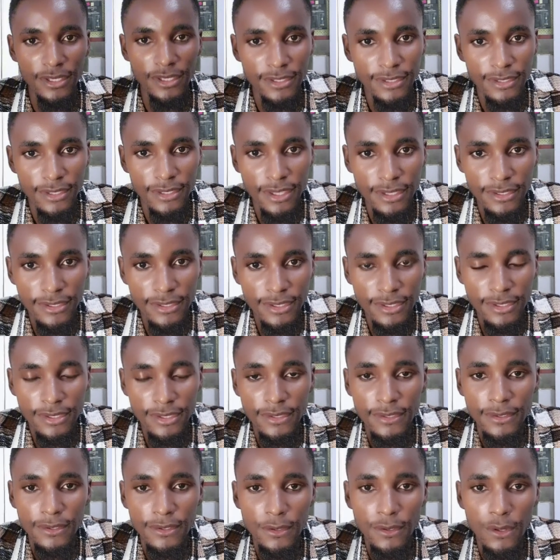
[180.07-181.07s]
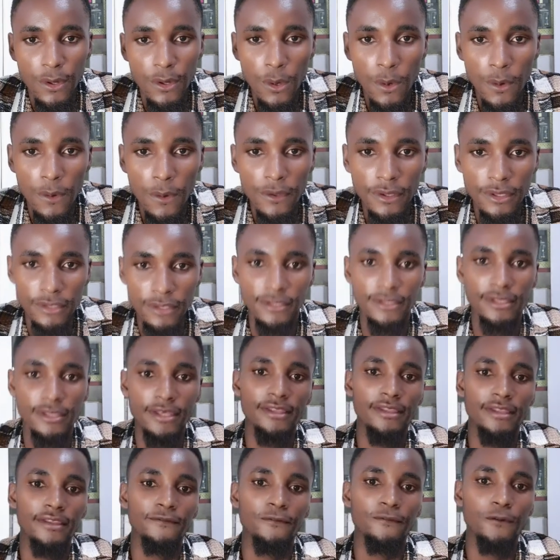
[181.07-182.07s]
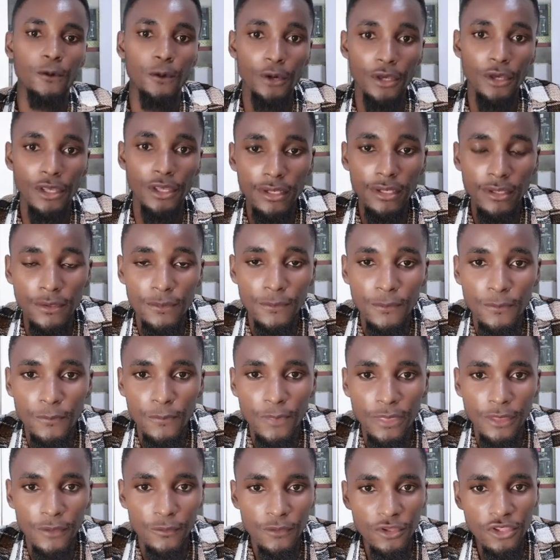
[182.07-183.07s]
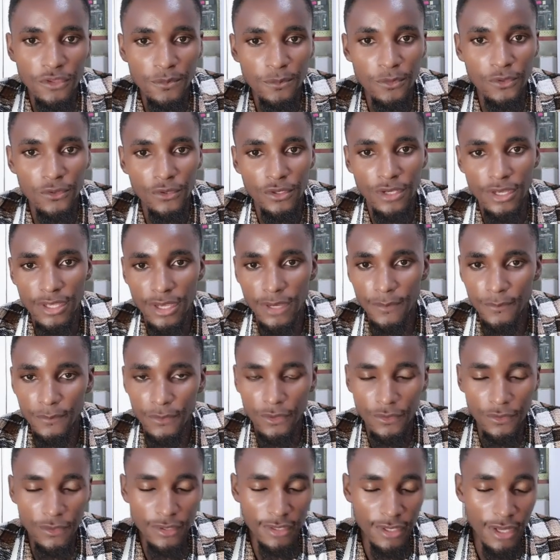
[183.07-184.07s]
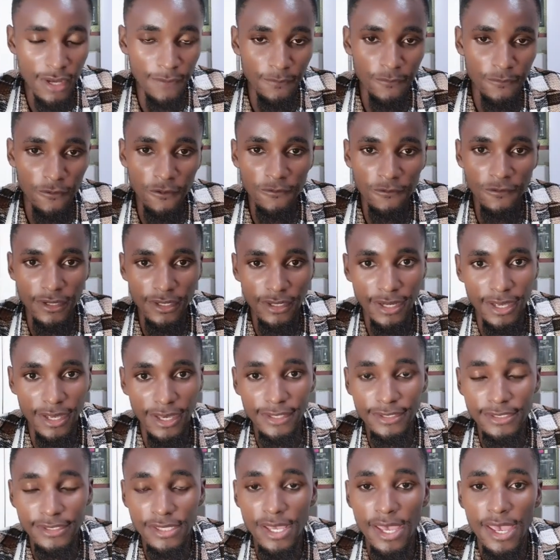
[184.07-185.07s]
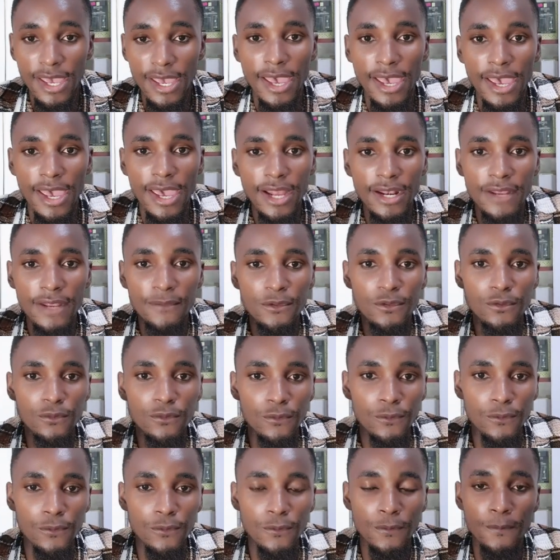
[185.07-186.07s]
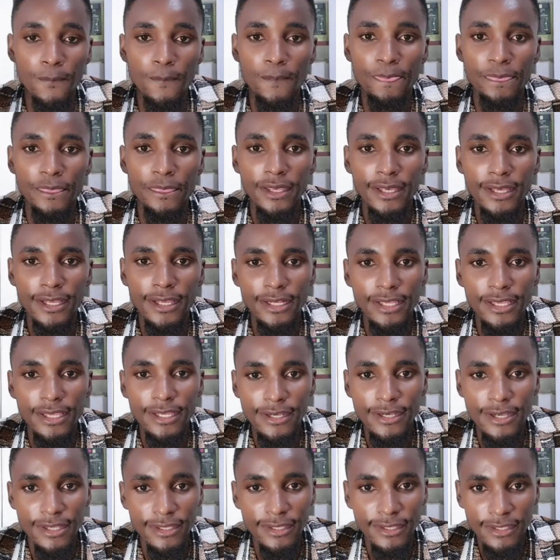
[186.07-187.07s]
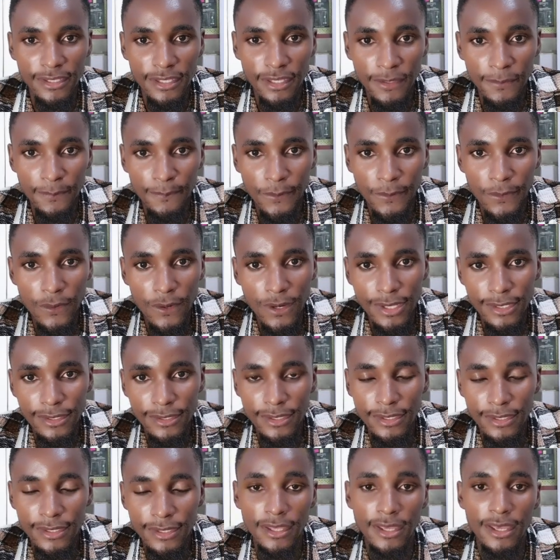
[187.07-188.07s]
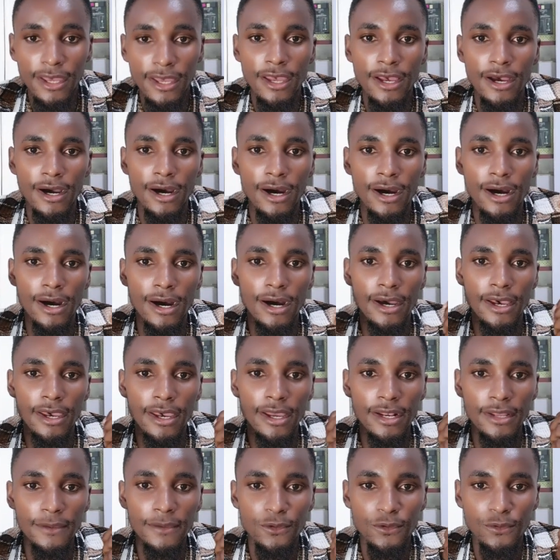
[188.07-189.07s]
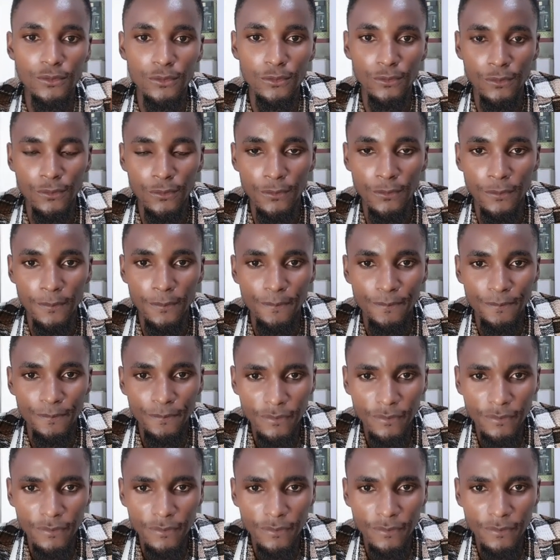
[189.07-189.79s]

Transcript: excessive oil, which builds up overnight, helps to clean the skin pores, helps to